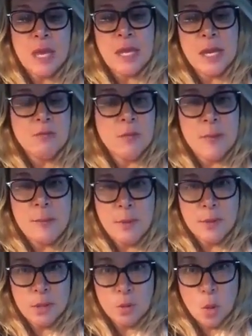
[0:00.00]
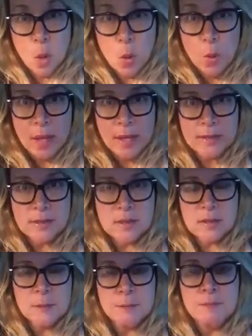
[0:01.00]
And I remembered you
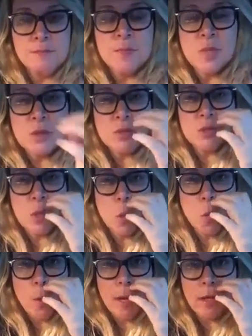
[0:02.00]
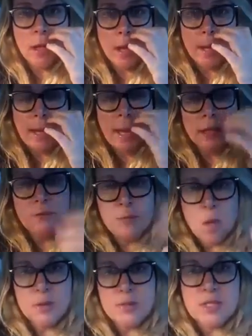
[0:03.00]
always. So when I kind
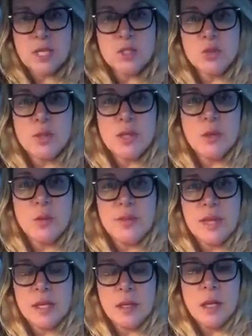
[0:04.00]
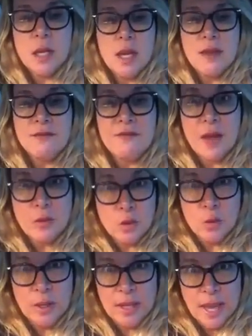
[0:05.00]
of lost touch with you and then
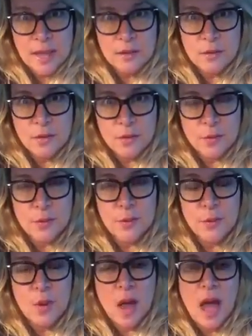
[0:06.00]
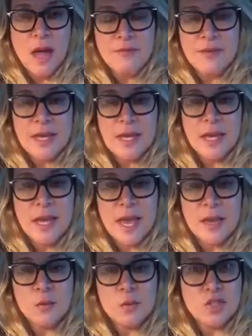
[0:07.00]
found you again through Avi
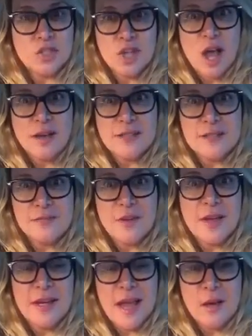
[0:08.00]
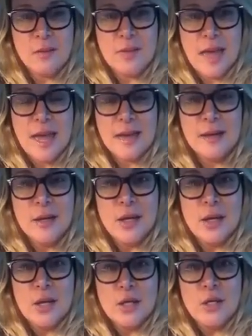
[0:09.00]
and was shocked to find out that,
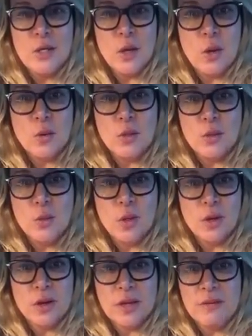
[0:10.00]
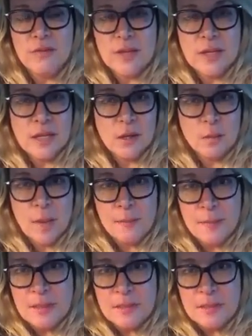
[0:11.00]
you know, you were even near my